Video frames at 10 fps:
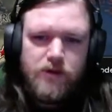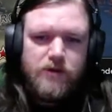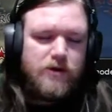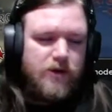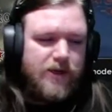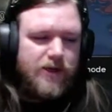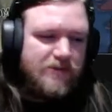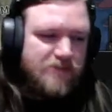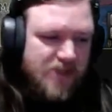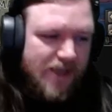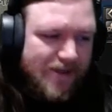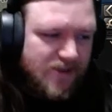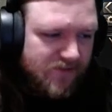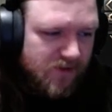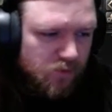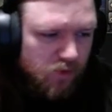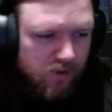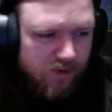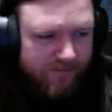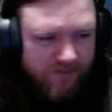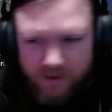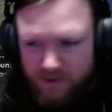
Gotta have them still active in the war effort.